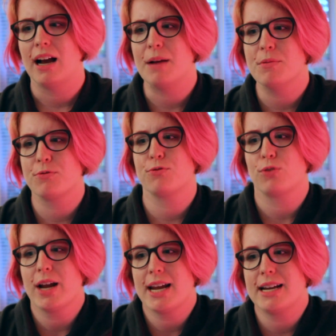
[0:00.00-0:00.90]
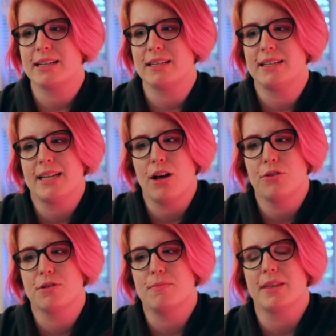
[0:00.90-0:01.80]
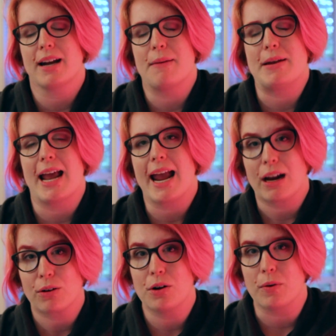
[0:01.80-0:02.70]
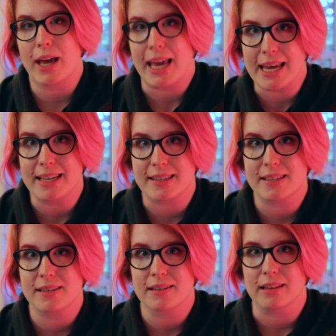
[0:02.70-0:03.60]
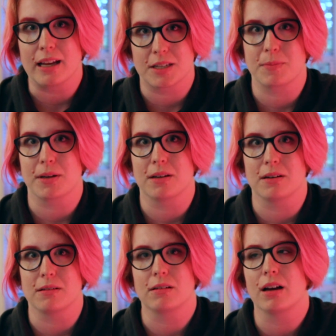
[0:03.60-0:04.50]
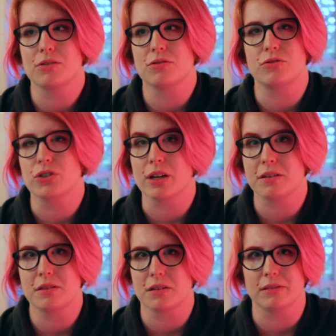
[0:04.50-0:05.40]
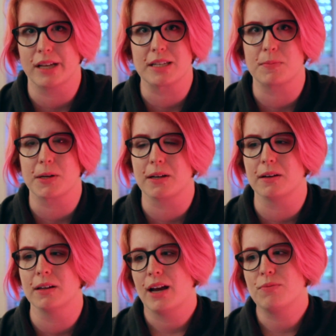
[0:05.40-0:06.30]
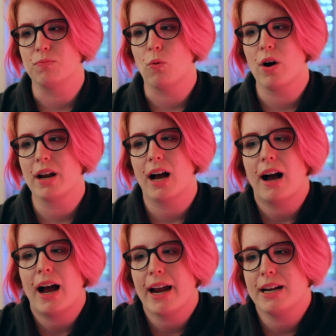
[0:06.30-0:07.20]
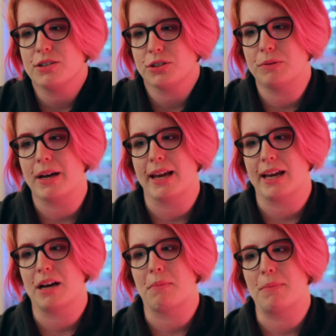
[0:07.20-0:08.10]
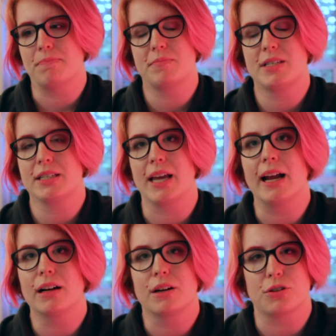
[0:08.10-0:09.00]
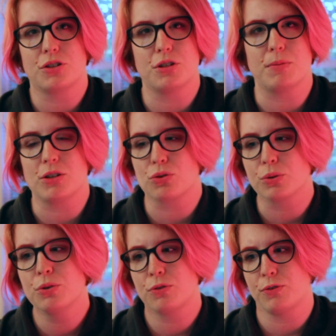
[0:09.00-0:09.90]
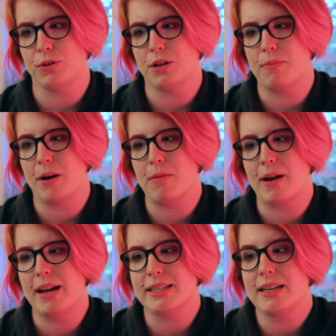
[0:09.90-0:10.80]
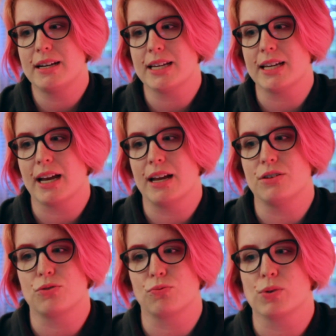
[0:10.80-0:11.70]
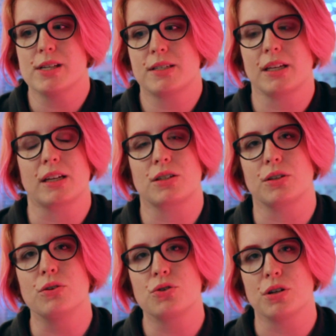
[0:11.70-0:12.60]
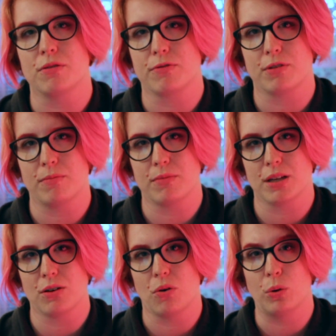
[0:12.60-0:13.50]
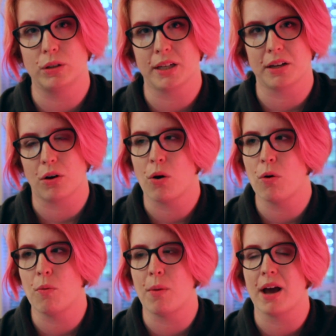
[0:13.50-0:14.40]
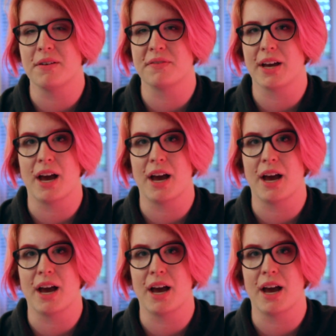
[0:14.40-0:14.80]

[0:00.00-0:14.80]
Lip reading: I'm afraid to tell them that I'm an aro ace lesbian, not just a lesbian. I want to hide who I am. I'm scared to be truthful about my identity and risk exclusion from the only home I've